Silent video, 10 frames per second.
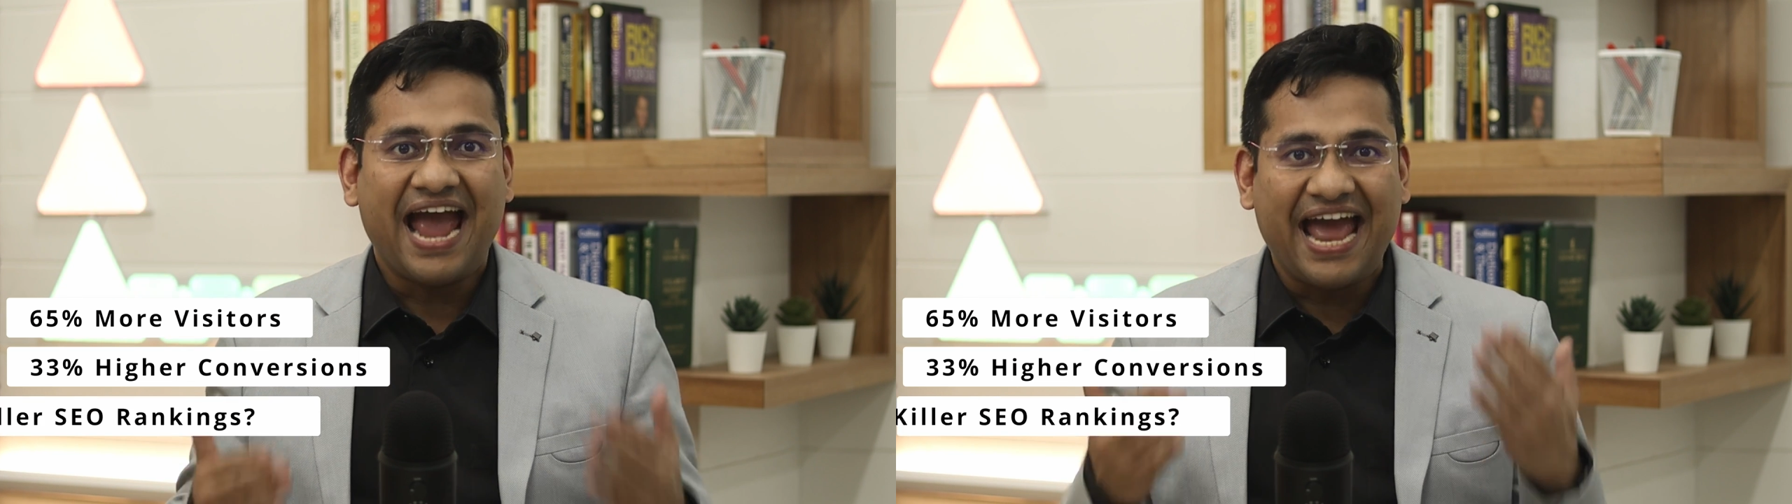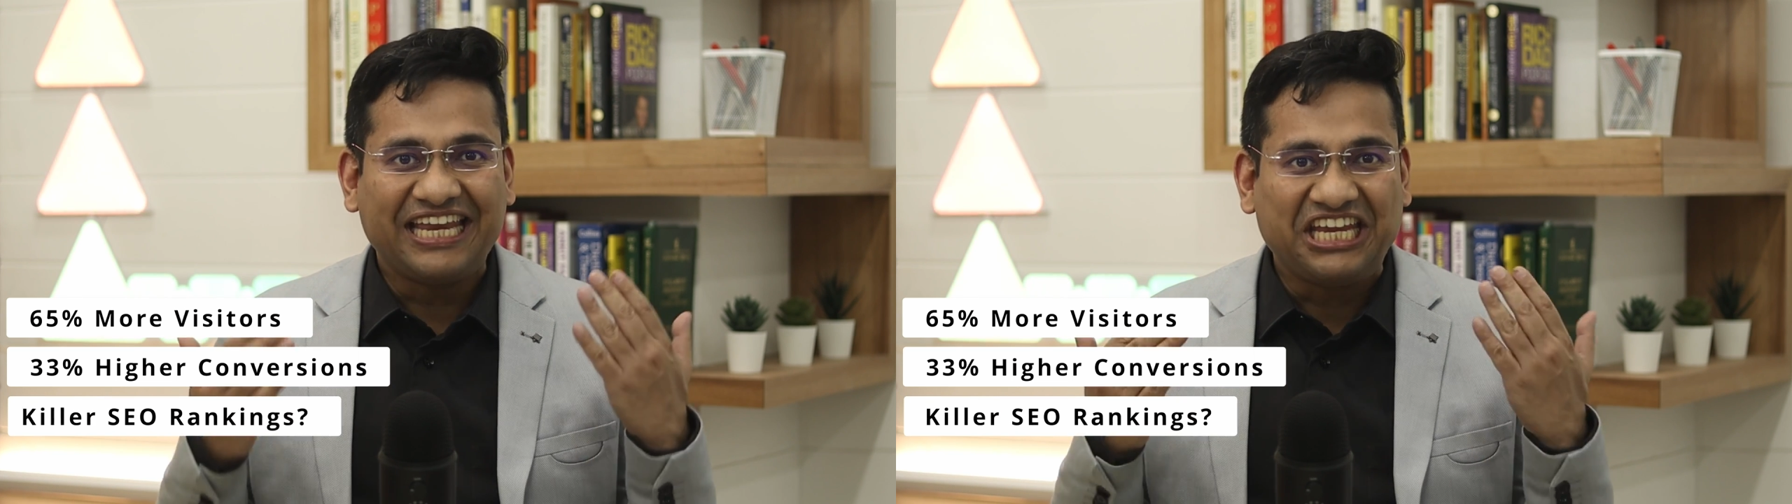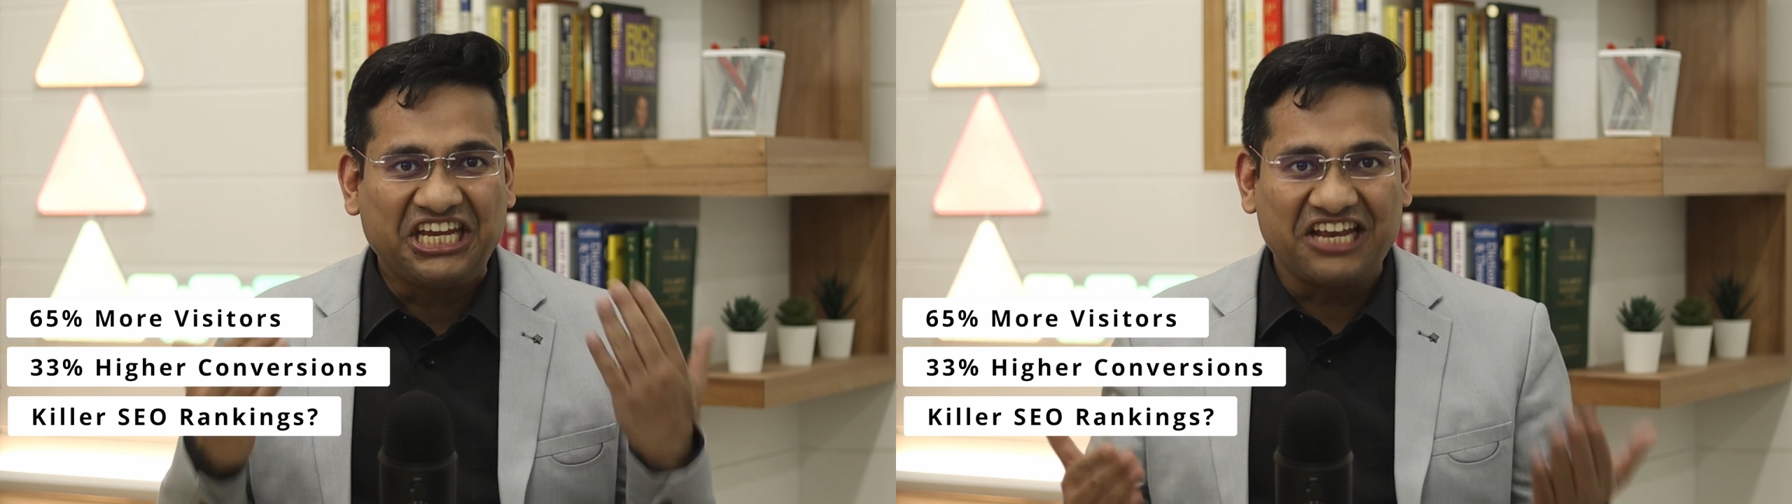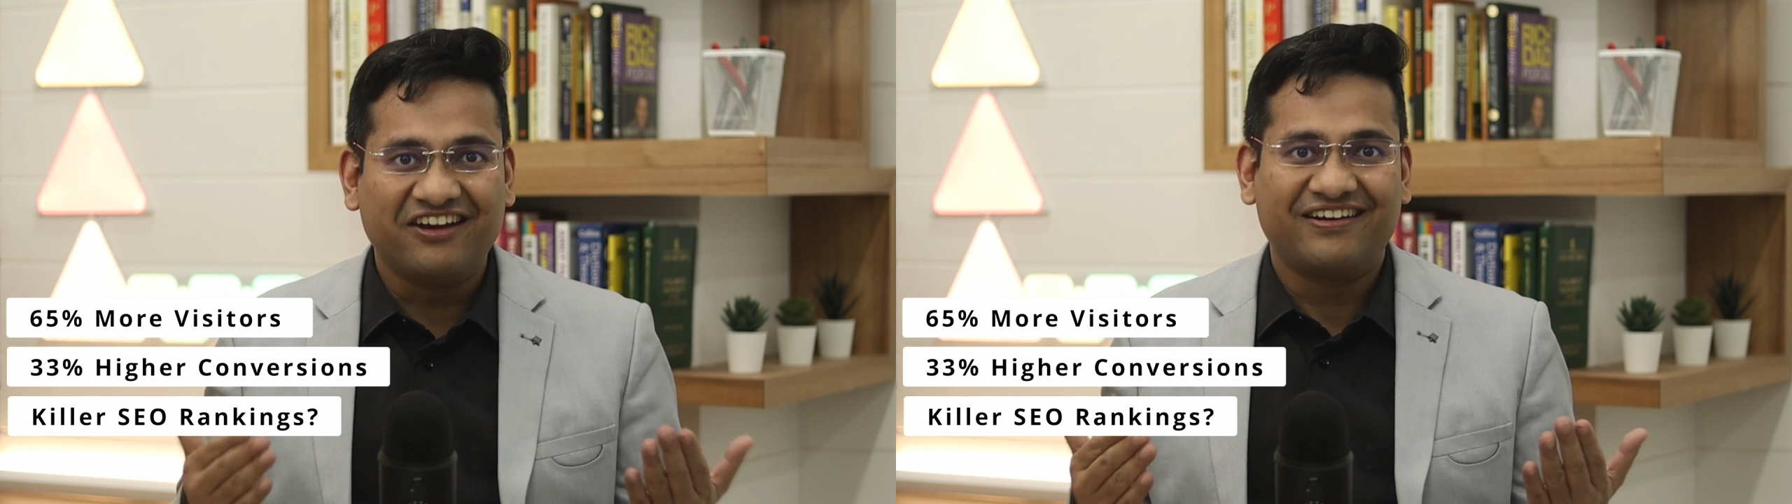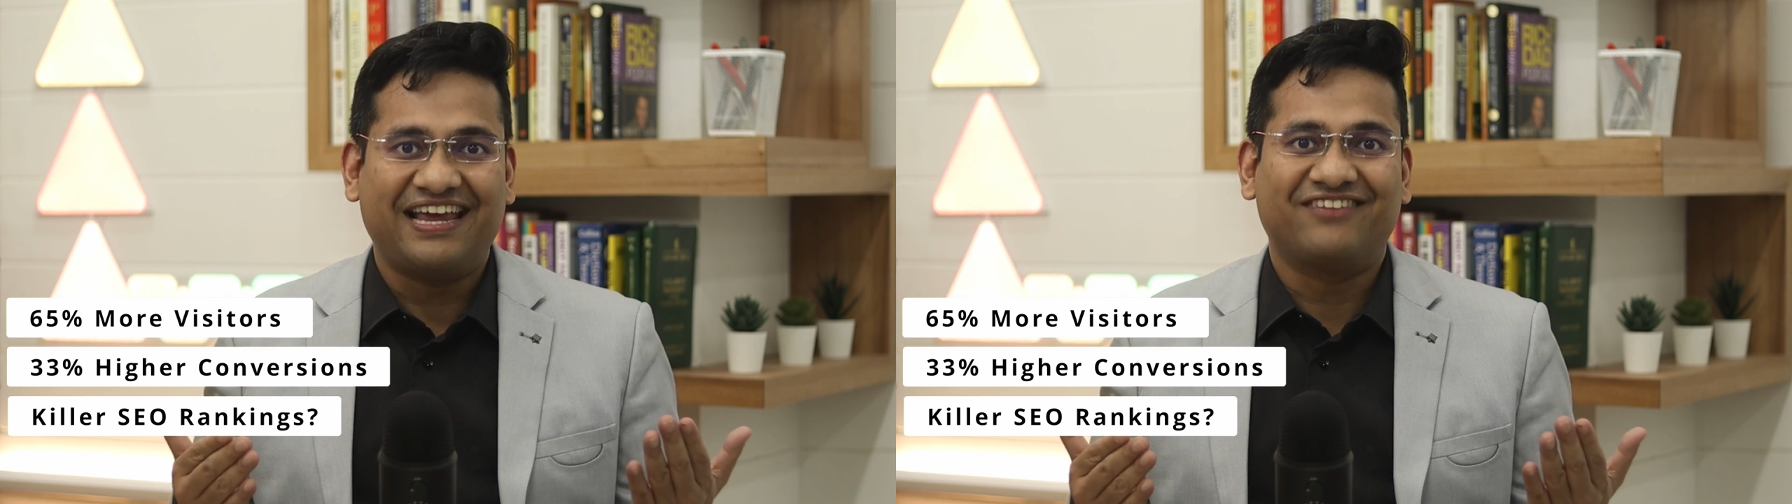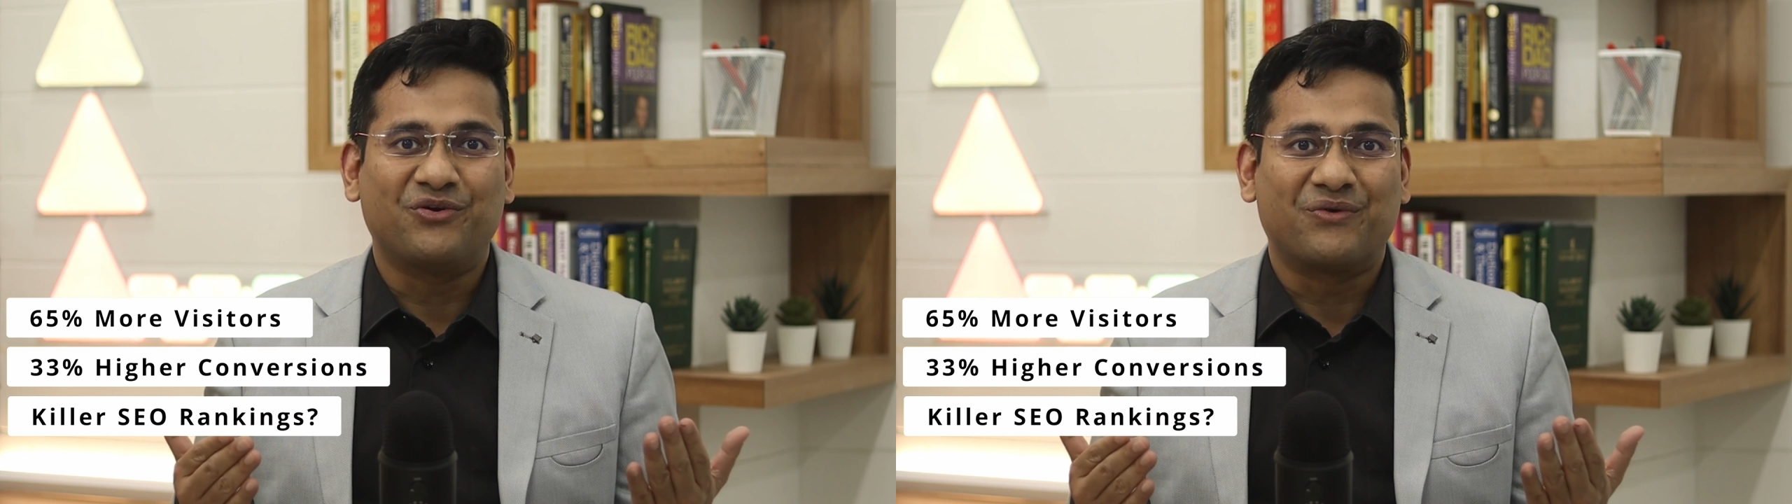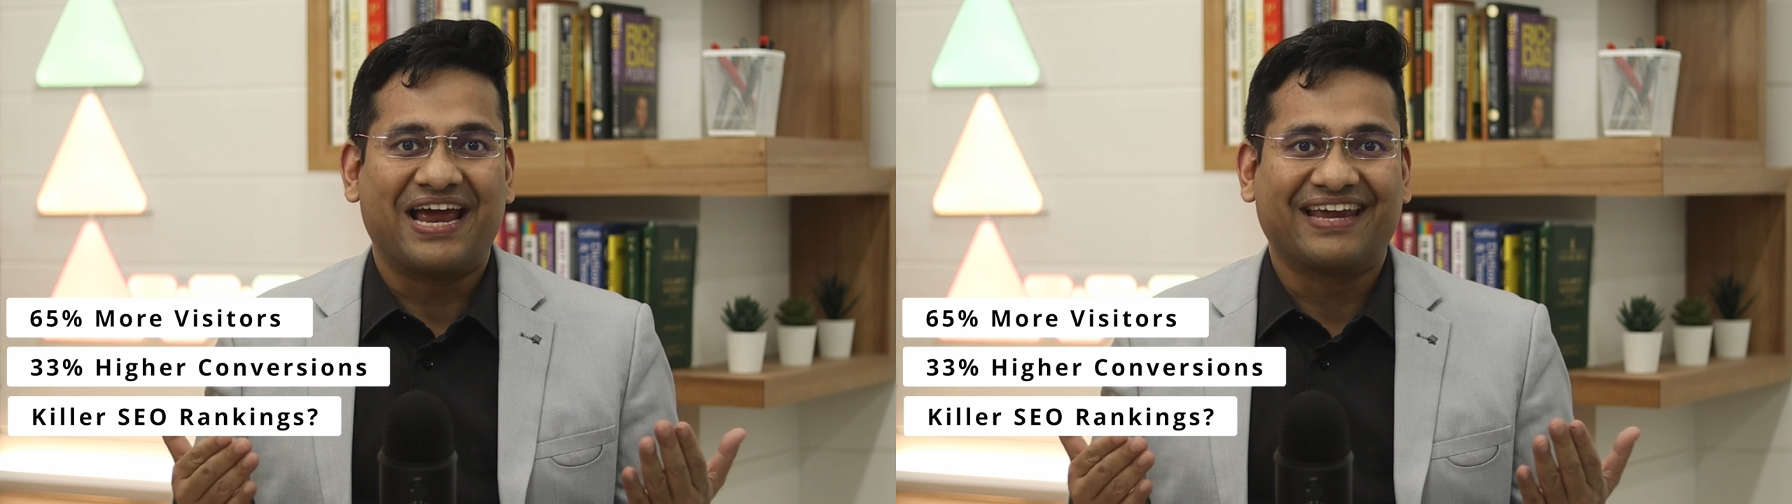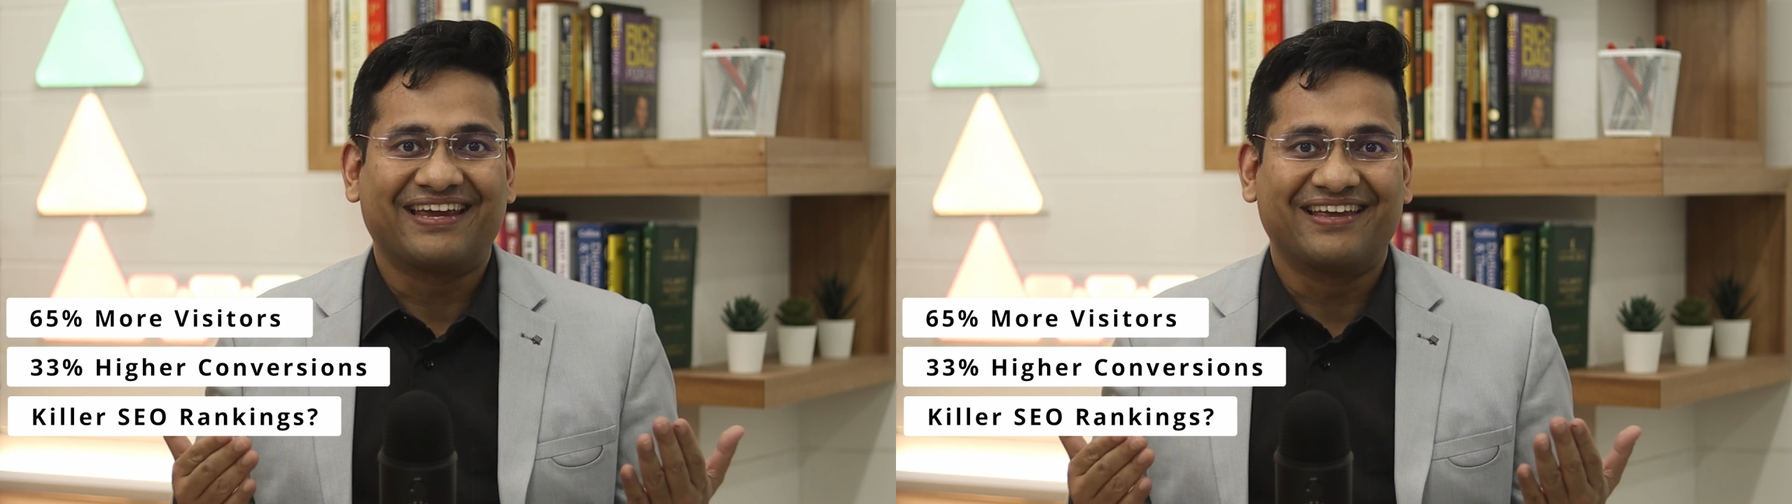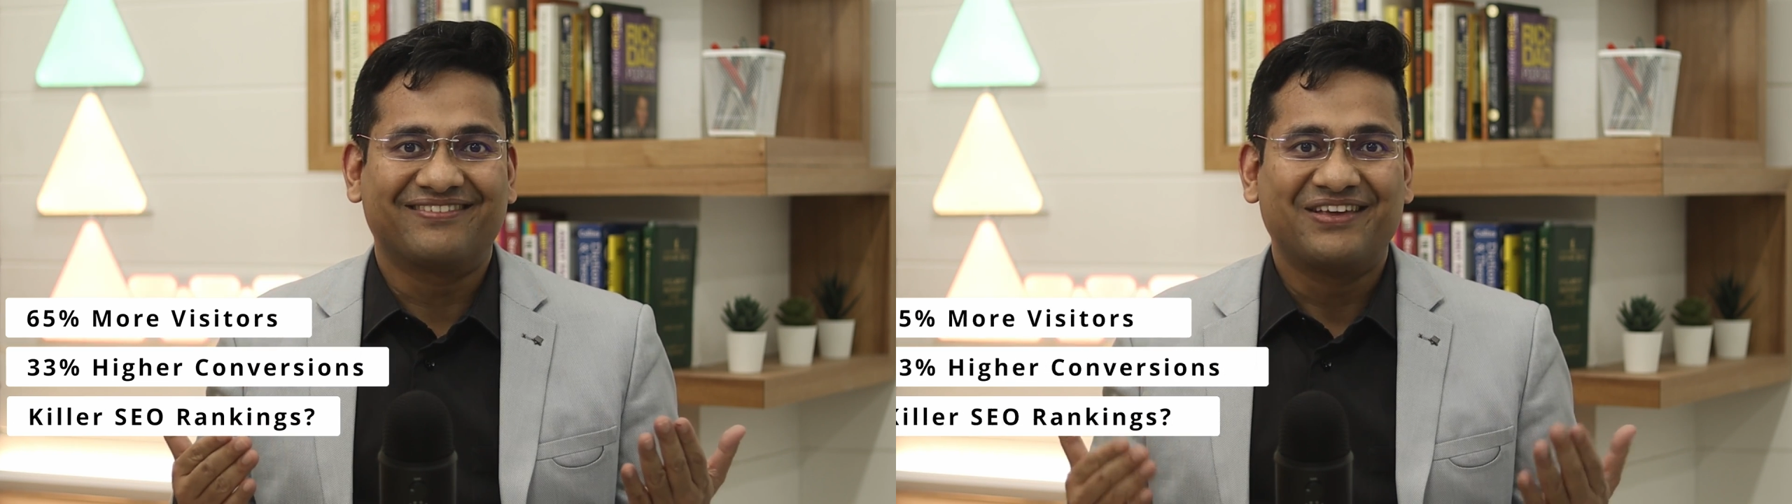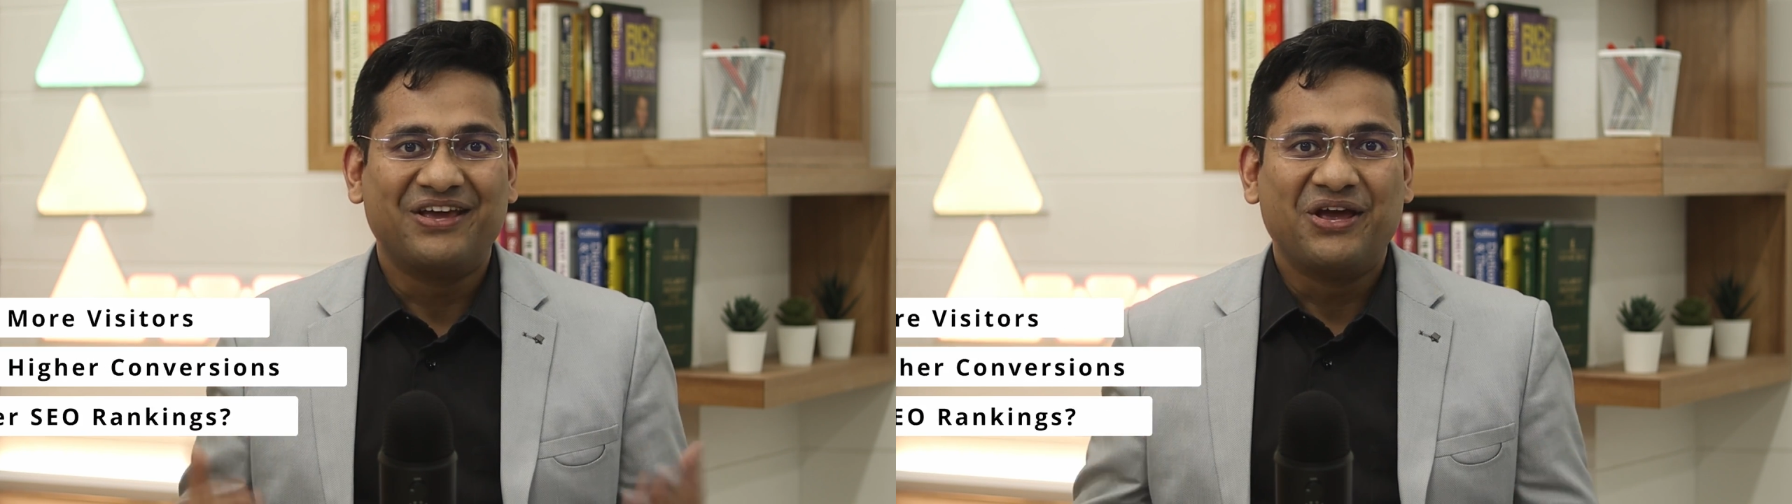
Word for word: and killer SEO rankings?